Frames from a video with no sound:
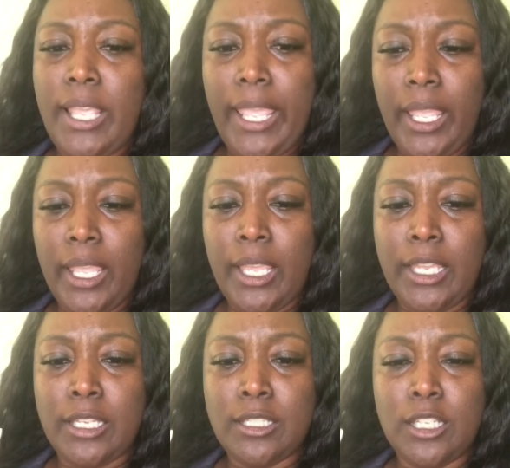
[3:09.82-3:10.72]

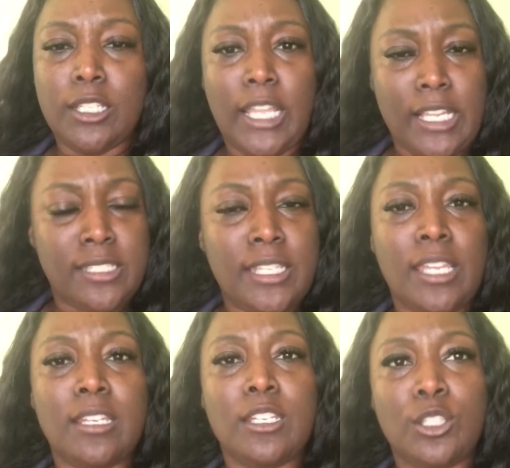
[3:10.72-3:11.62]
And like I
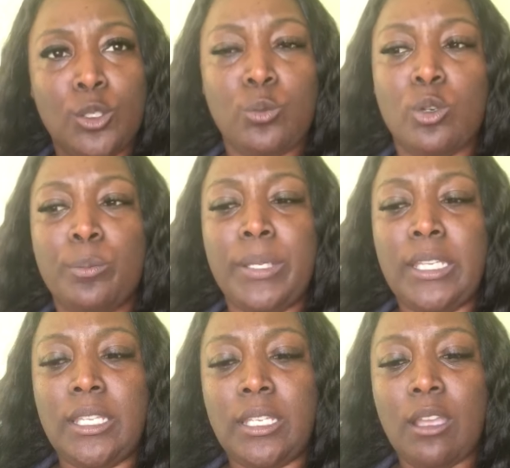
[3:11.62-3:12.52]
said, you will
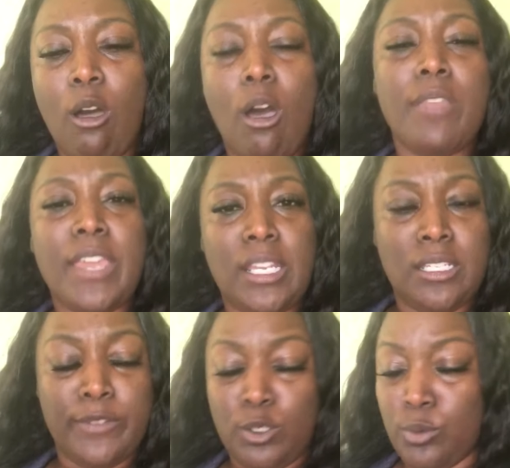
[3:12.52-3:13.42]
be on that
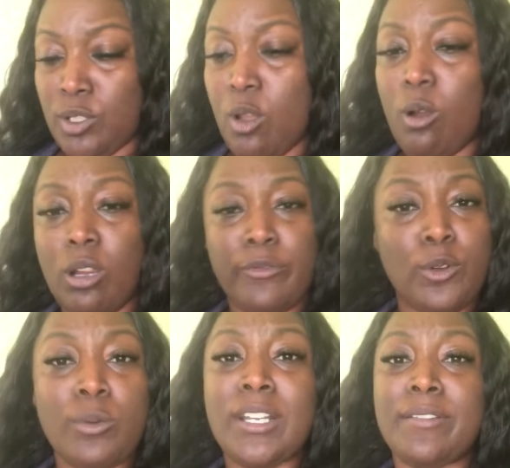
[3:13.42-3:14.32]
individual's card
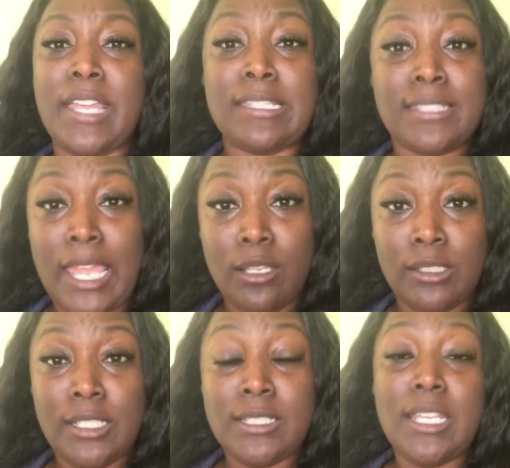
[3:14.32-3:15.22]
for whatever that
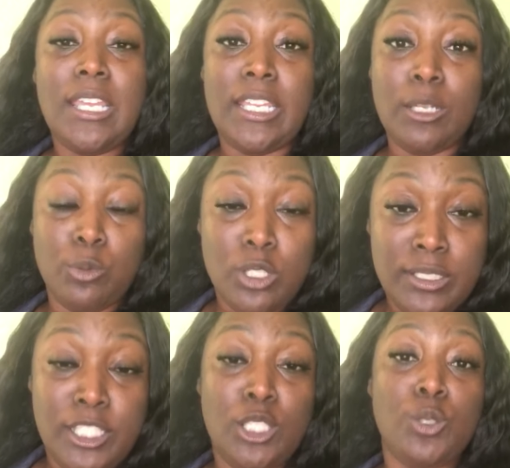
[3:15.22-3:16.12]
cycle is, and it will
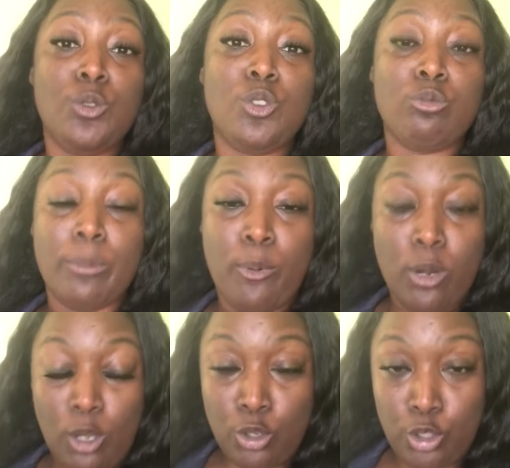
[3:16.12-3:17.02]
continue to
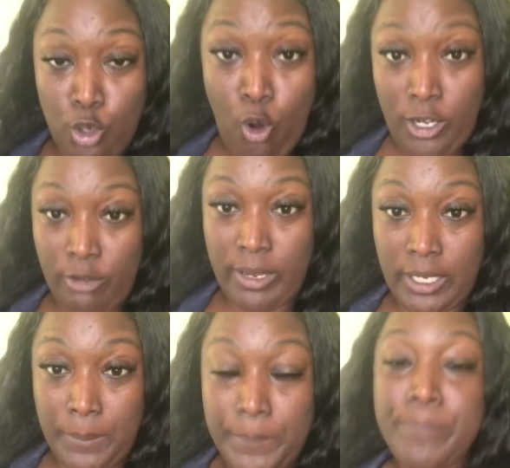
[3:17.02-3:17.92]
report on your
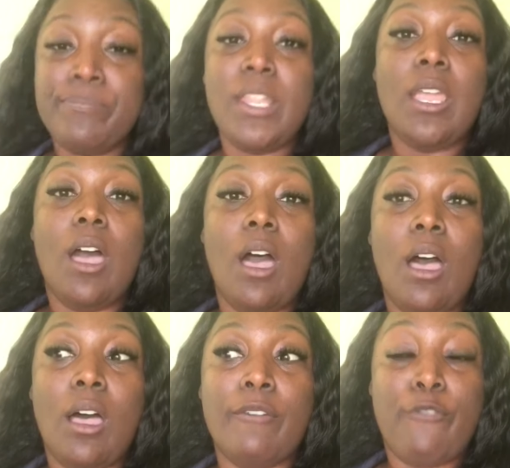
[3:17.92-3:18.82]
credit
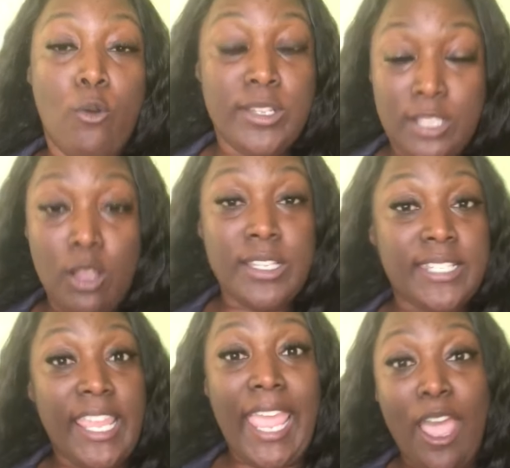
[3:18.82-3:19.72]
for as long as
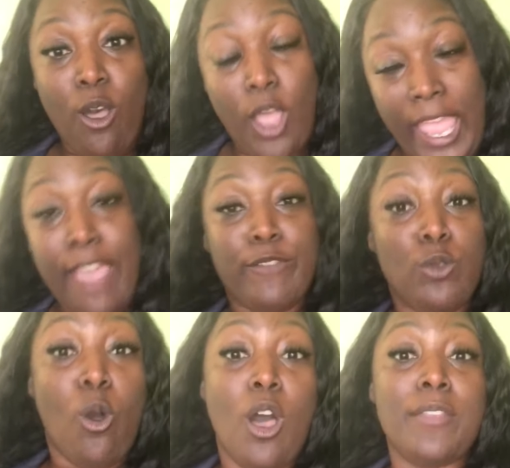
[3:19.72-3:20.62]
they have
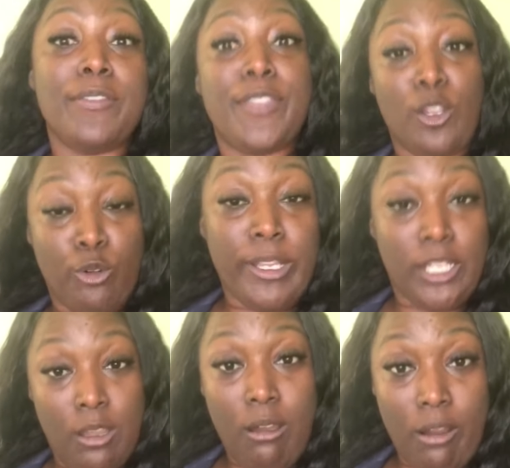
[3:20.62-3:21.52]
you on their
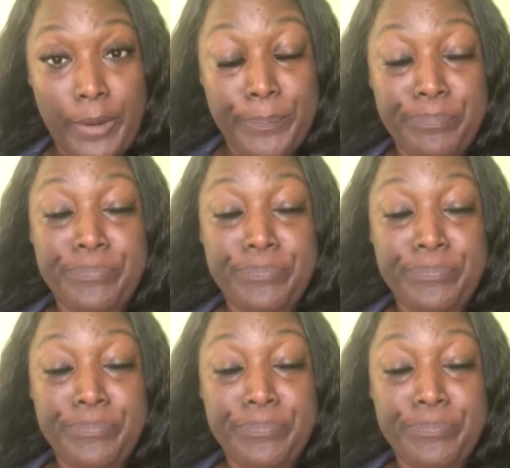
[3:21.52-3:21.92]
credit card.